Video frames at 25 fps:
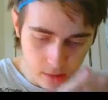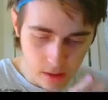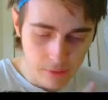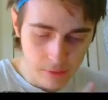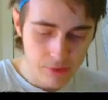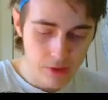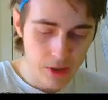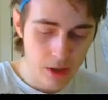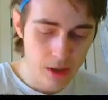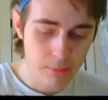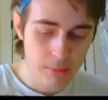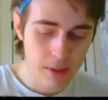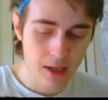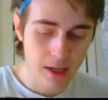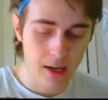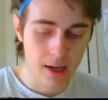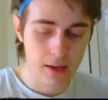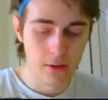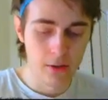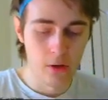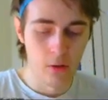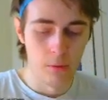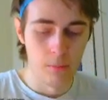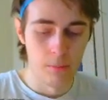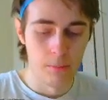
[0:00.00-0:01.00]
The enemy
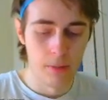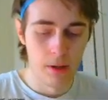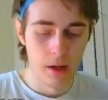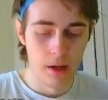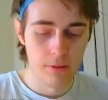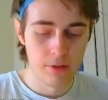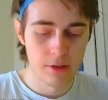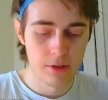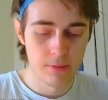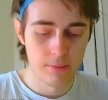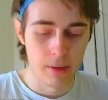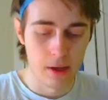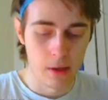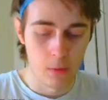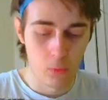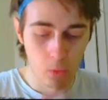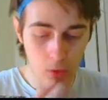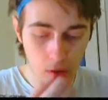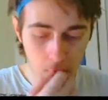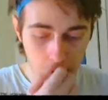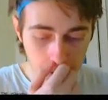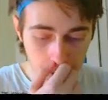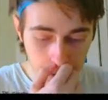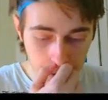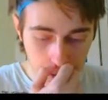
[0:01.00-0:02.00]
had no buffs by
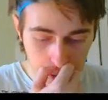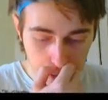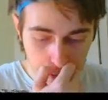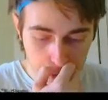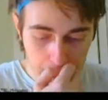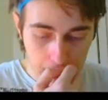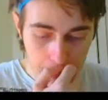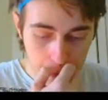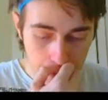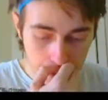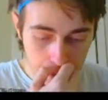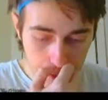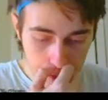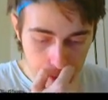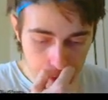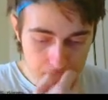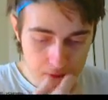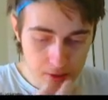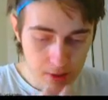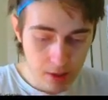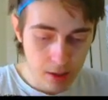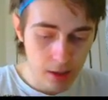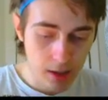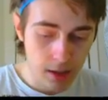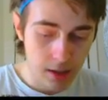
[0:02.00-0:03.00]
1, and
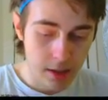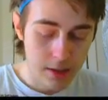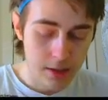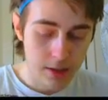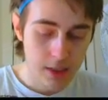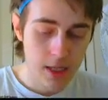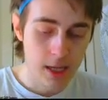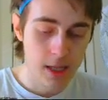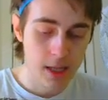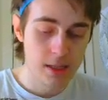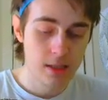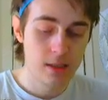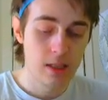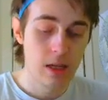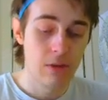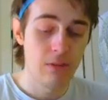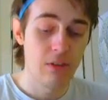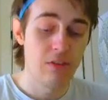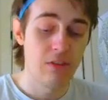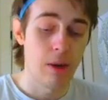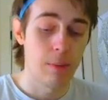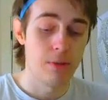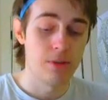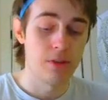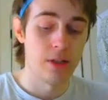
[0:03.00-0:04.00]
he gets
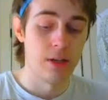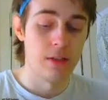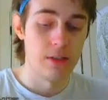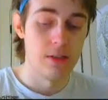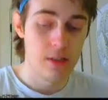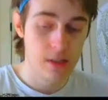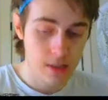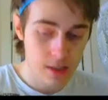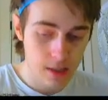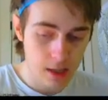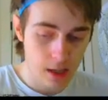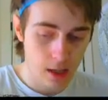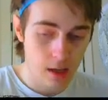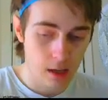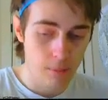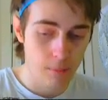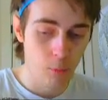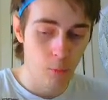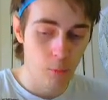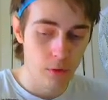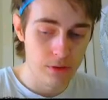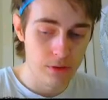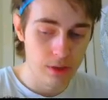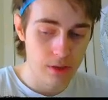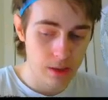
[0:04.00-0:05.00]
75%
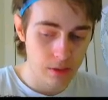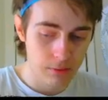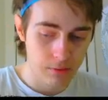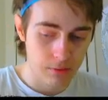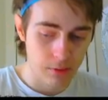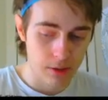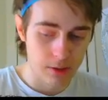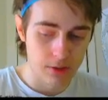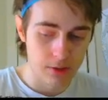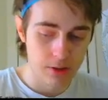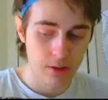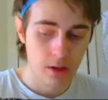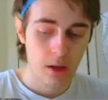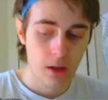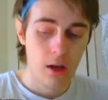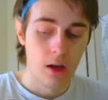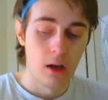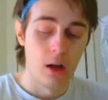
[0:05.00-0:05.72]
TM defense.